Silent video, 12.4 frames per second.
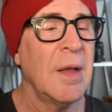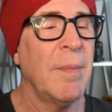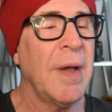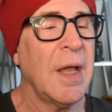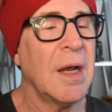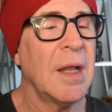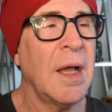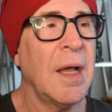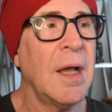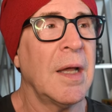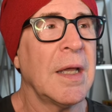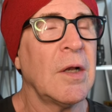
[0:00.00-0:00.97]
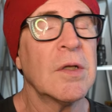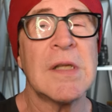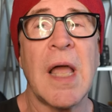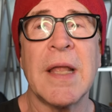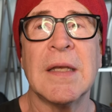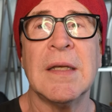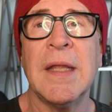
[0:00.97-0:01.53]
But it looks
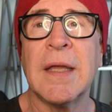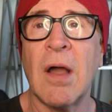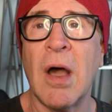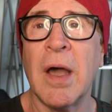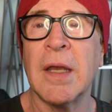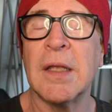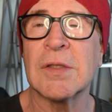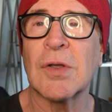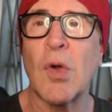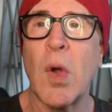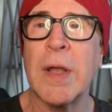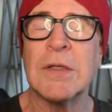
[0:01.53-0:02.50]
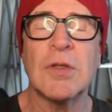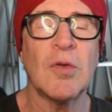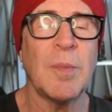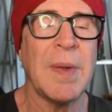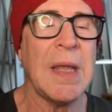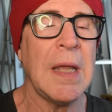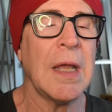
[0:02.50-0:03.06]
like Nikon is going to
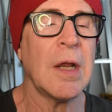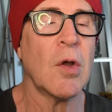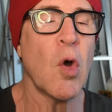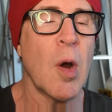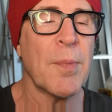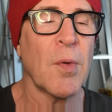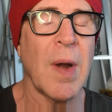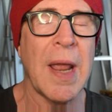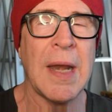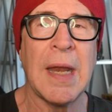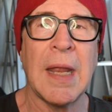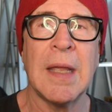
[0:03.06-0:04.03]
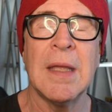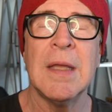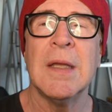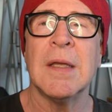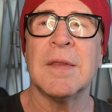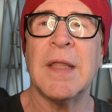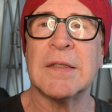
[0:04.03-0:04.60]
be incorporating
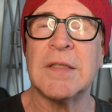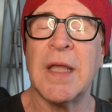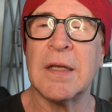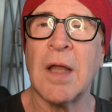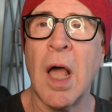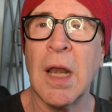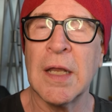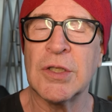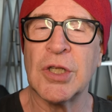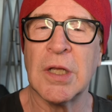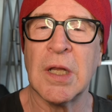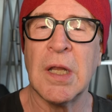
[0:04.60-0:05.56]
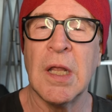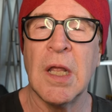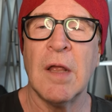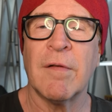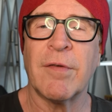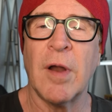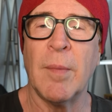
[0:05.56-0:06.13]
the technology
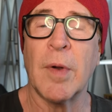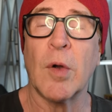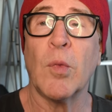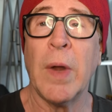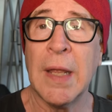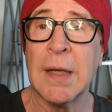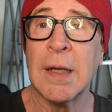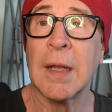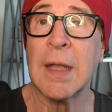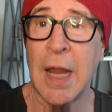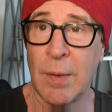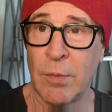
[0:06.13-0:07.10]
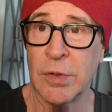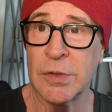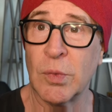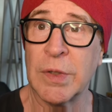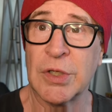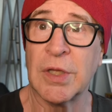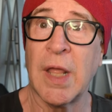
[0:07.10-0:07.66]
from RED cameras,
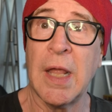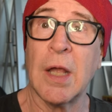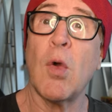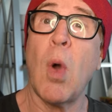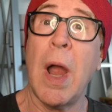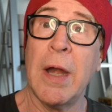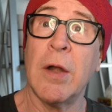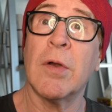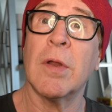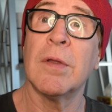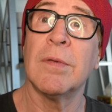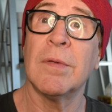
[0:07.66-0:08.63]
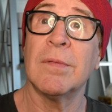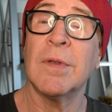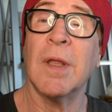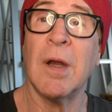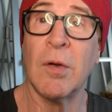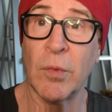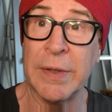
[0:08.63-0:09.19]
which they acquired,
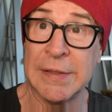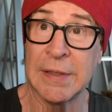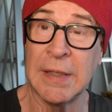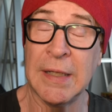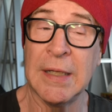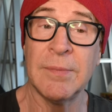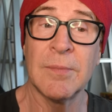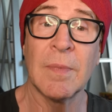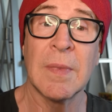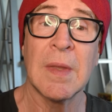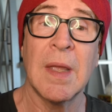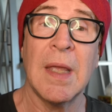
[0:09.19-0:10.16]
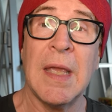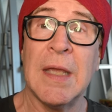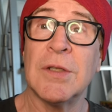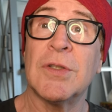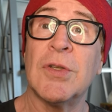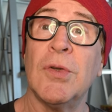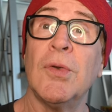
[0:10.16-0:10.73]
you know, recently,
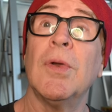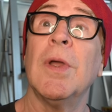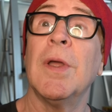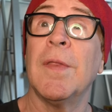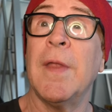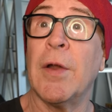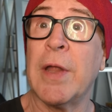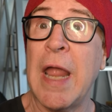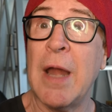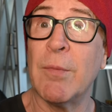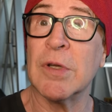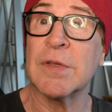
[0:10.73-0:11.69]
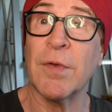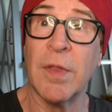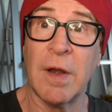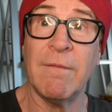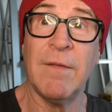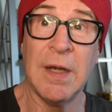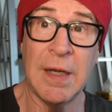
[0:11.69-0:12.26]
into their cameras for
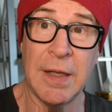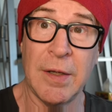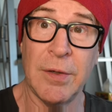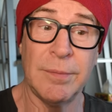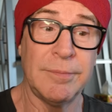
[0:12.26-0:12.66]
their video.